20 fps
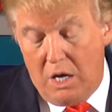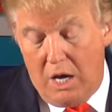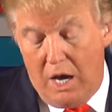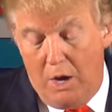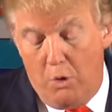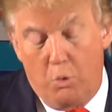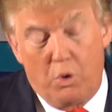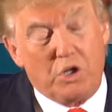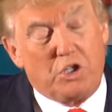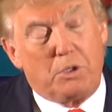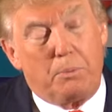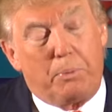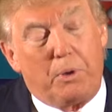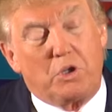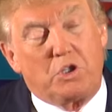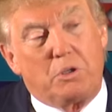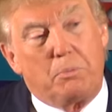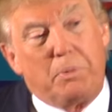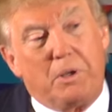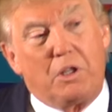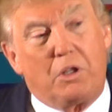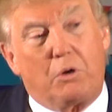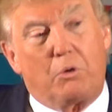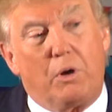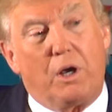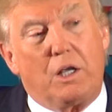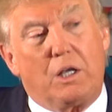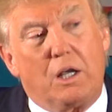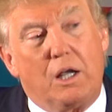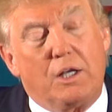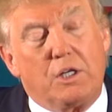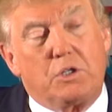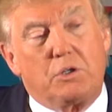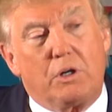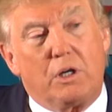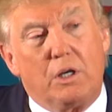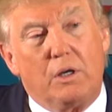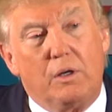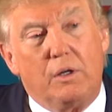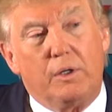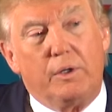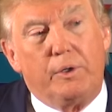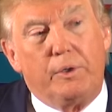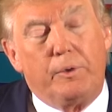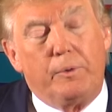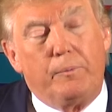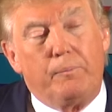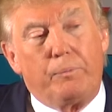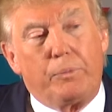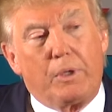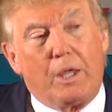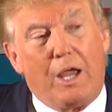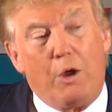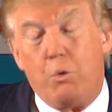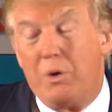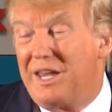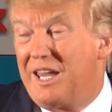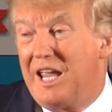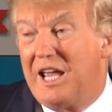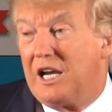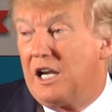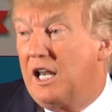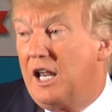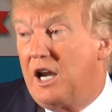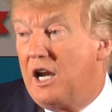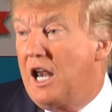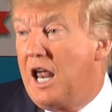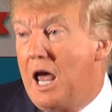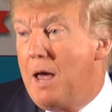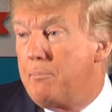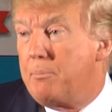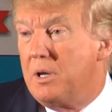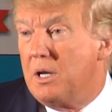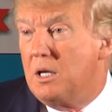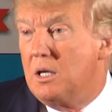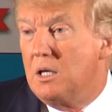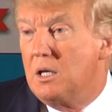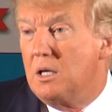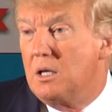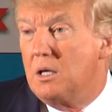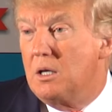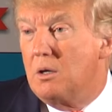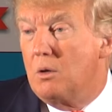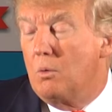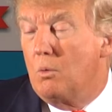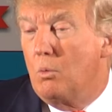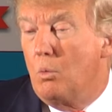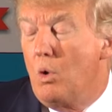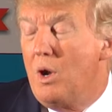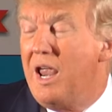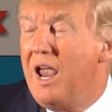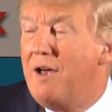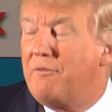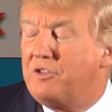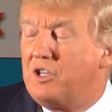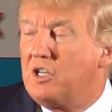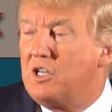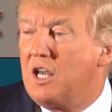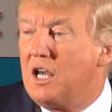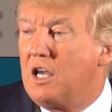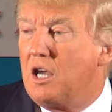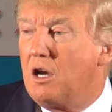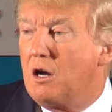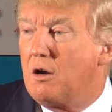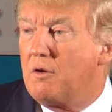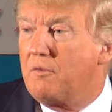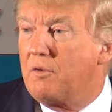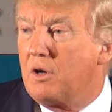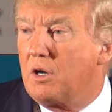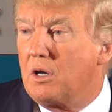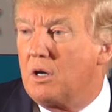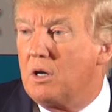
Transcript: And we're supposed to be the great country. And we can't let it happen. We have to take care of our